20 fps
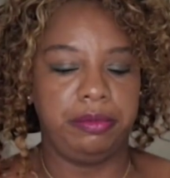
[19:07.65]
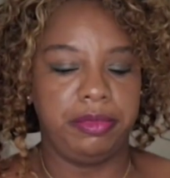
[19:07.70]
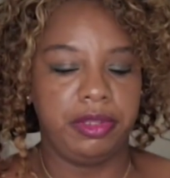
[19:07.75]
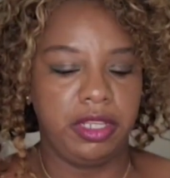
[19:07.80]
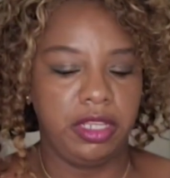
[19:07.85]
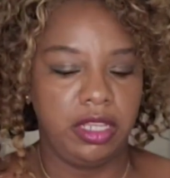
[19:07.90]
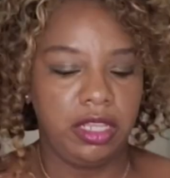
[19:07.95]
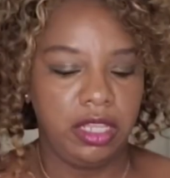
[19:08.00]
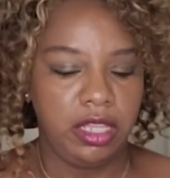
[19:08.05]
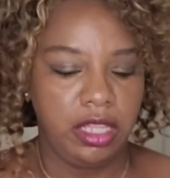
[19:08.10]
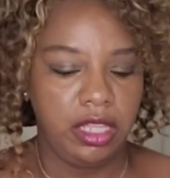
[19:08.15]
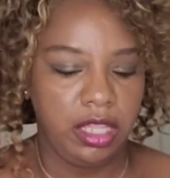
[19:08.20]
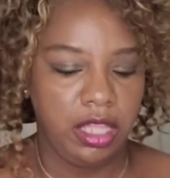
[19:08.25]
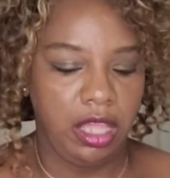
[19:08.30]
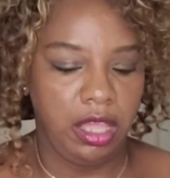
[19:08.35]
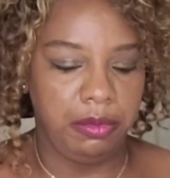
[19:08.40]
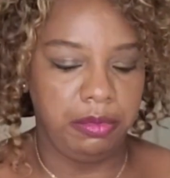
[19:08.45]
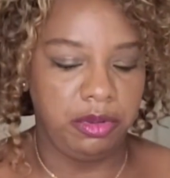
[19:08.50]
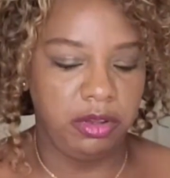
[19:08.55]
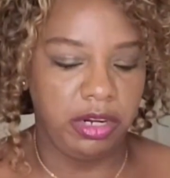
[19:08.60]
I'm going to
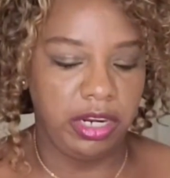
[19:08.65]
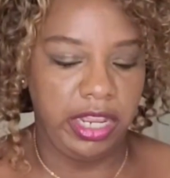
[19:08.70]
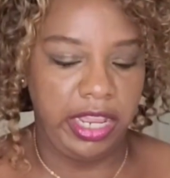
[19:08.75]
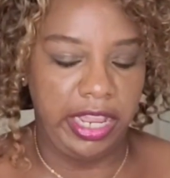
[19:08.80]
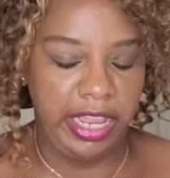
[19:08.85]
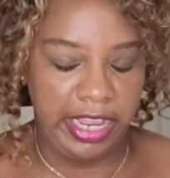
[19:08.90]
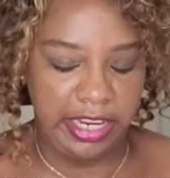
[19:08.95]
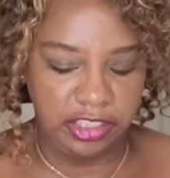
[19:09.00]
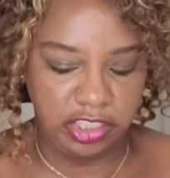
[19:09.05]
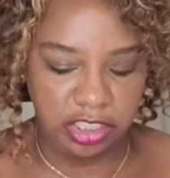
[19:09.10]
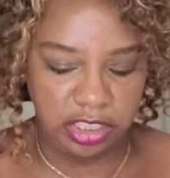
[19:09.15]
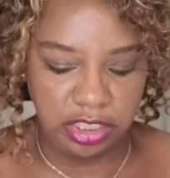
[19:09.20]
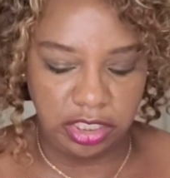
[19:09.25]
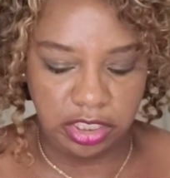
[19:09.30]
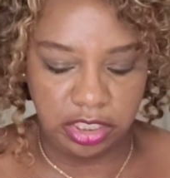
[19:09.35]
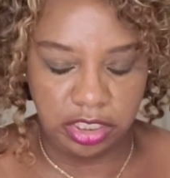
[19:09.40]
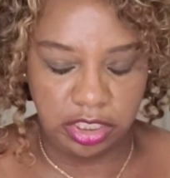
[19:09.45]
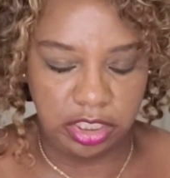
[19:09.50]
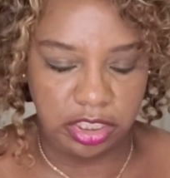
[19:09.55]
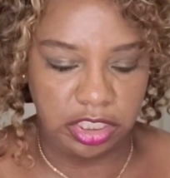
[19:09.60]
actually just
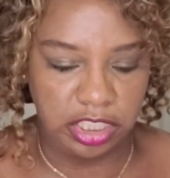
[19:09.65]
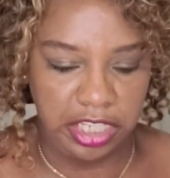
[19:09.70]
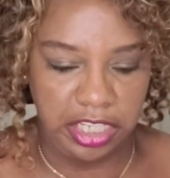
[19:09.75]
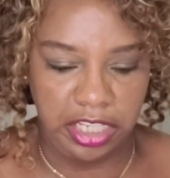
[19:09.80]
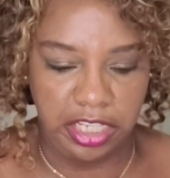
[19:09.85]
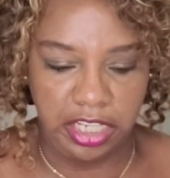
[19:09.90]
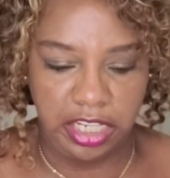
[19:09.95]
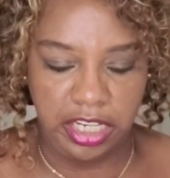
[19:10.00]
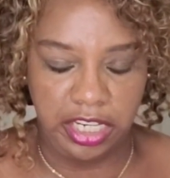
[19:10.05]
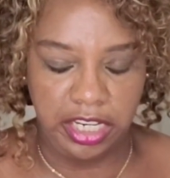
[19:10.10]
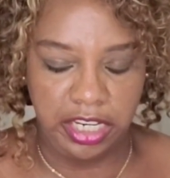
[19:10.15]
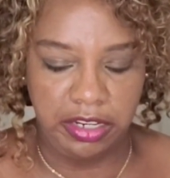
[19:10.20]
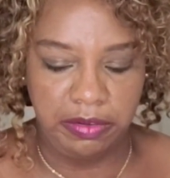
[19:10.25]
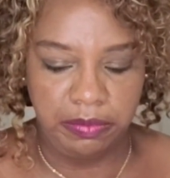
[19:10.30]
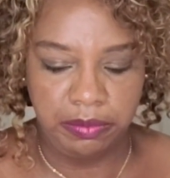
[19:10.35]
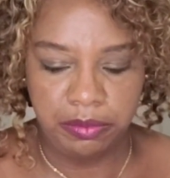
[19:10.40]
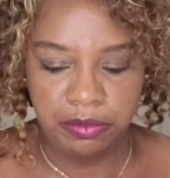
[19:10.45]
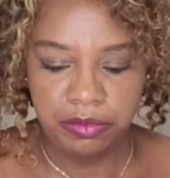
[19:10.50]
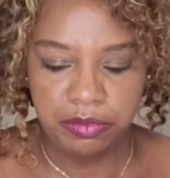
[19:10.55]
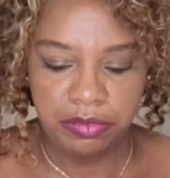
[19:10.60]
take it
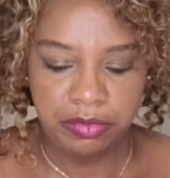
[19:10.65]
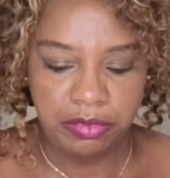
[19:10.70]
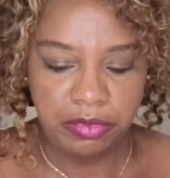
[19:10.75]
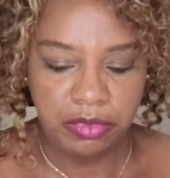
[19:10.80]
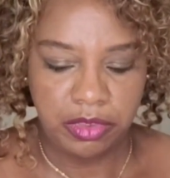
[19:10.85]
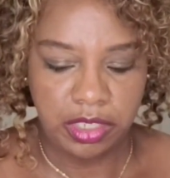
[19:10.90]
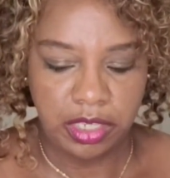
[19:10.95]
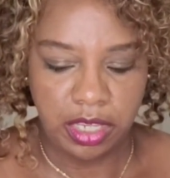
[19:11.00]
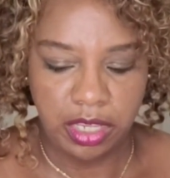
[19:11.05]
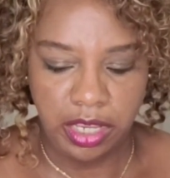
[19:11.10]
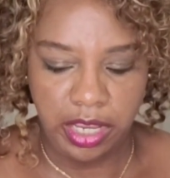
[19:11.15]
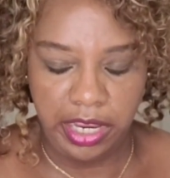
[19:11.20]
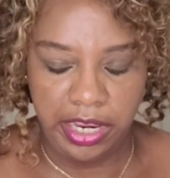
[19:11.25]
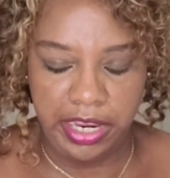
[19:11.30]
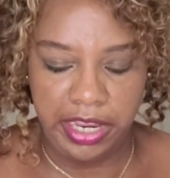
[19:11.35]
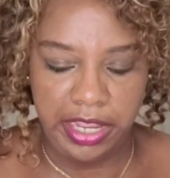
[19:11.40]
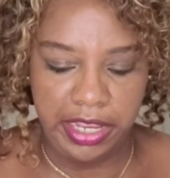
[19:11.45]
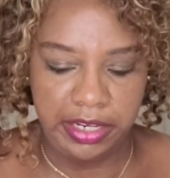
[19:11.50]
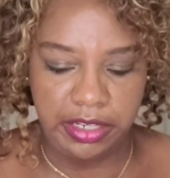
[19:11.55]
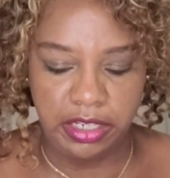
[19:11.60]
and
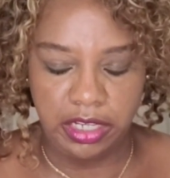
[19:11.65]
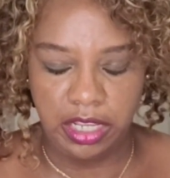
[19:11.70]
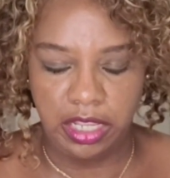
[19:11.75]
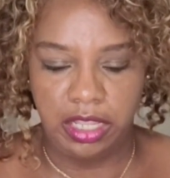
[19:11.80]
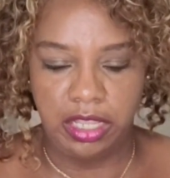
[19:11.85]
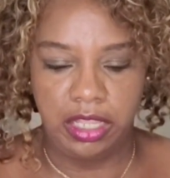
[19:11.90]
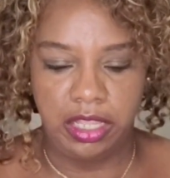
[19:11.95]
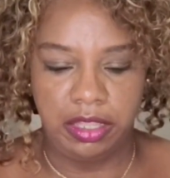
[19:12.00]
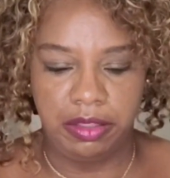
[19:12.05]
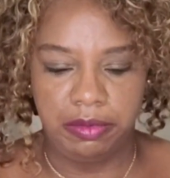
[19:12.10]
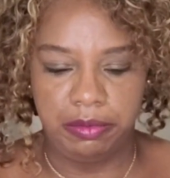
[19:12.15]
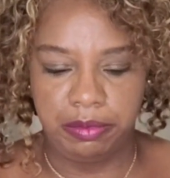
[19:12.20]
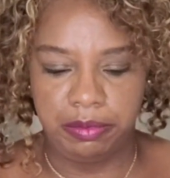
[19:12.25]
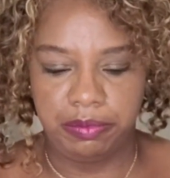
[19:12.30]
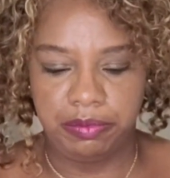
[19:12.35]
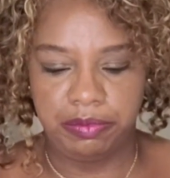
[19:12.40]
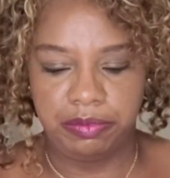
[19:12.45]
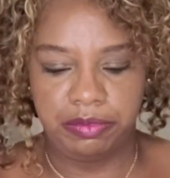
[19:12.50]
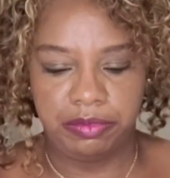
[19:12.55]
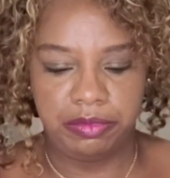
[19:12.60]

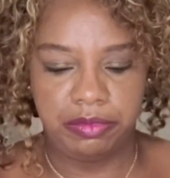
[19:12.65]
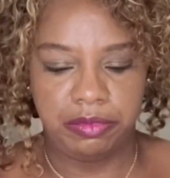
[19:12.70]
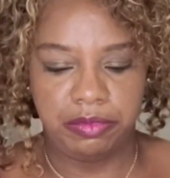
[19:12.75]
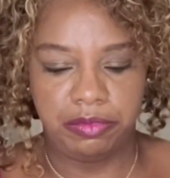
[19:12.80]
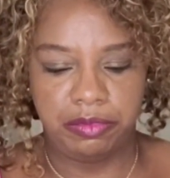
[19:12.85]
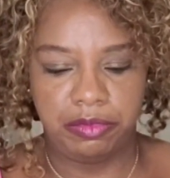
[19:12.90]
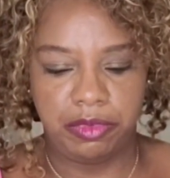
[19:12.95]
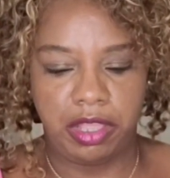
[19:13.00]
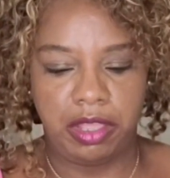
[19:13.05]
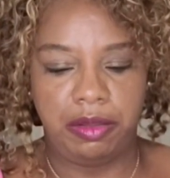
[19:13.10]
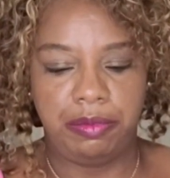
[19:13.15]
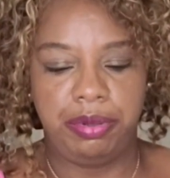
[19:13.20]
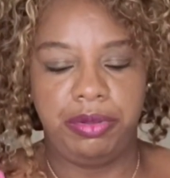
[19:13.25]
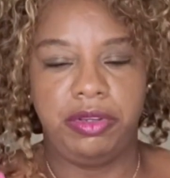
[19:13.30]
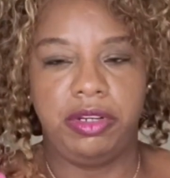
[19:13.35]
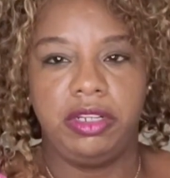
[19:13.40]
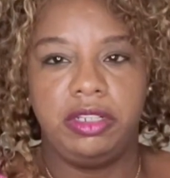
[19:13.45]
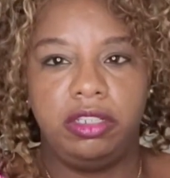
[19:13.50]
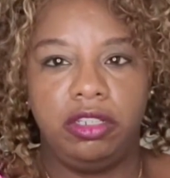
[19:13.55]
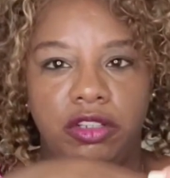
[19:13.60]
I'll put a little
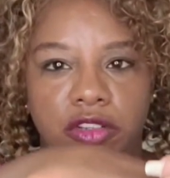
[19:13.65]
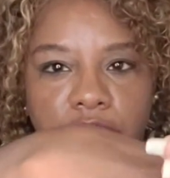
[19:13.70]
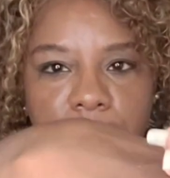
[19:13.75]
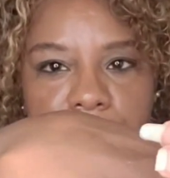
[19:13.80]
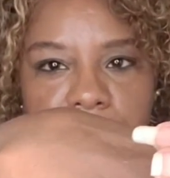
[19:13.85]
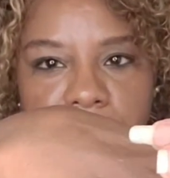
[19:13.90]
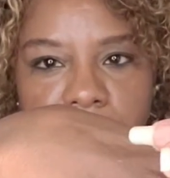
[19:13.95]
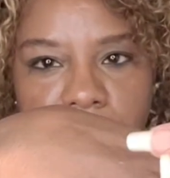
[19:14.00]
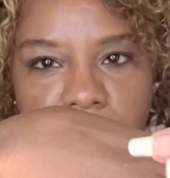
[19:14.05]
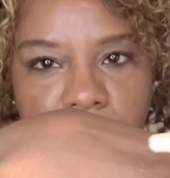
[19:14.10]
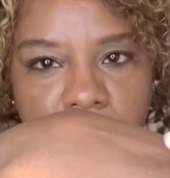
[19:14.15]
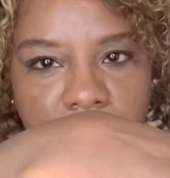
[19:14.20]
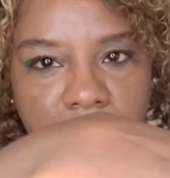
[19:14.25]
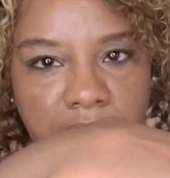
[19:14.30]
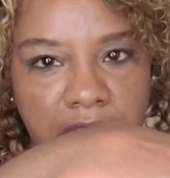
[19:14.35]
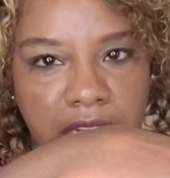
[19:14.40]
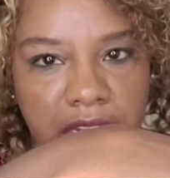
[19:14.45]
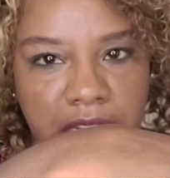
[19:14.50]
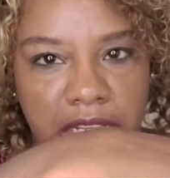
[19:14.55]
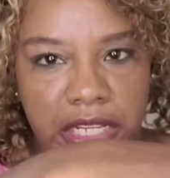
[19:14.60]
bit on the hand
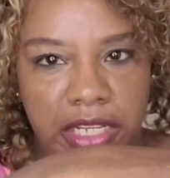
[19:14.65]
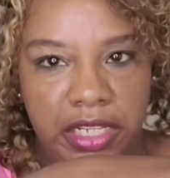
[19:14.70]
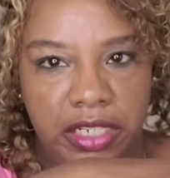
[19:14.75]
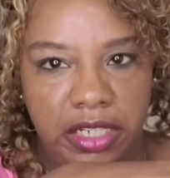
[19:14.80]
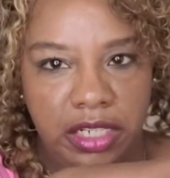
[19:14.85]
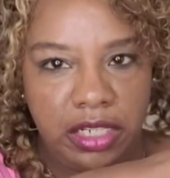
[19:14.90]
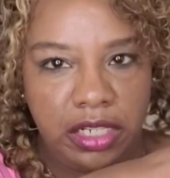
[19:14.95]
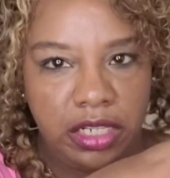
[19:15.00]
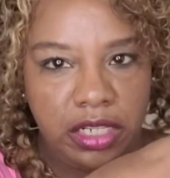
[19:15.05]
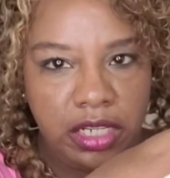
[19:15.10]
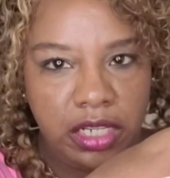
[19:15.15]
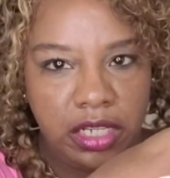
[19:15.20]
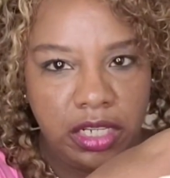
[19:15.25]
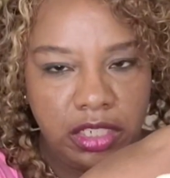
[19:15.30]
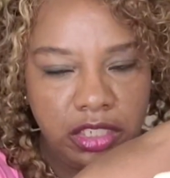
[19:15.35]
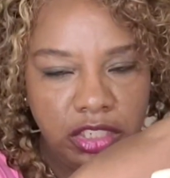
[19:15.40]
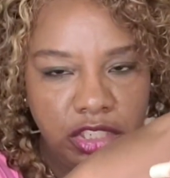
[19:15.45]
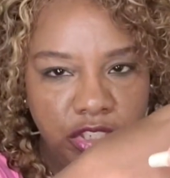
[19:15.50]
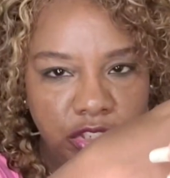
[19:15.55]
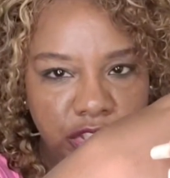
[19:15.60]
so you can
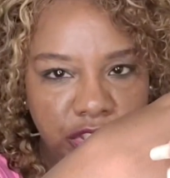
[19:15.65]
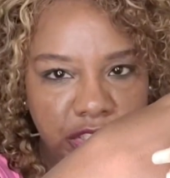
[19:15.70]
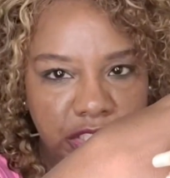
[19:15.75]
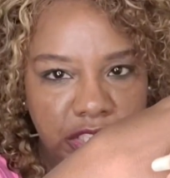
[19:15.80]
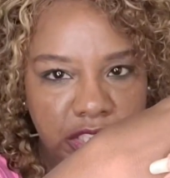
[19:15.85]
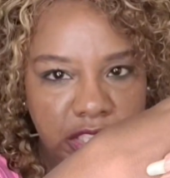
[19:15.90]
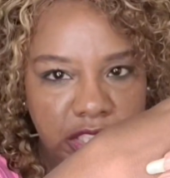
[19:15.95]
see.